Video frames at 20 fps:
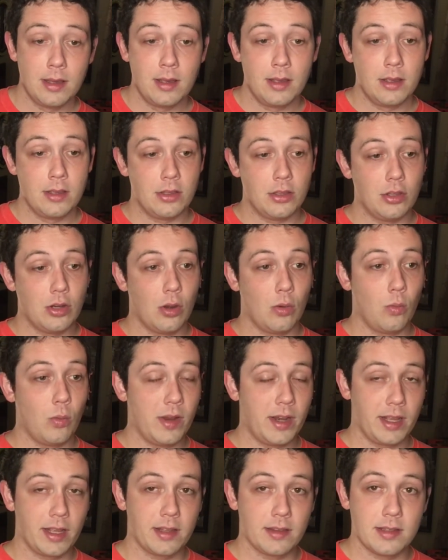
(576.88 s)
you know,
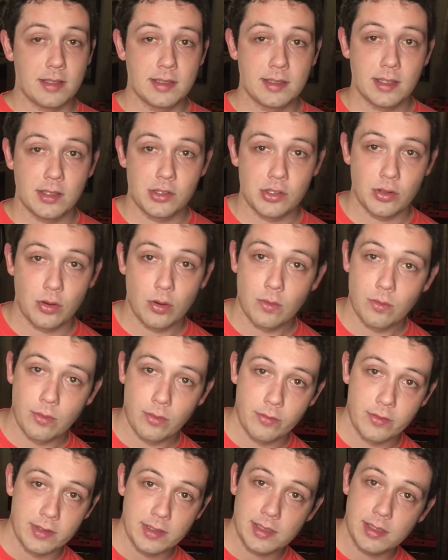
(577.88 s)
winning a decision over
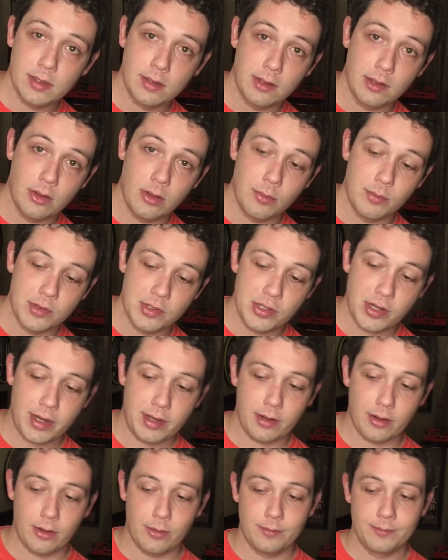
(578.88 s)
Vasily
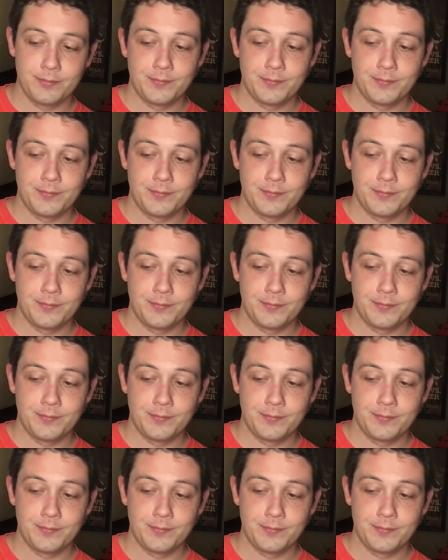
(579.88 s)
Lomachenko.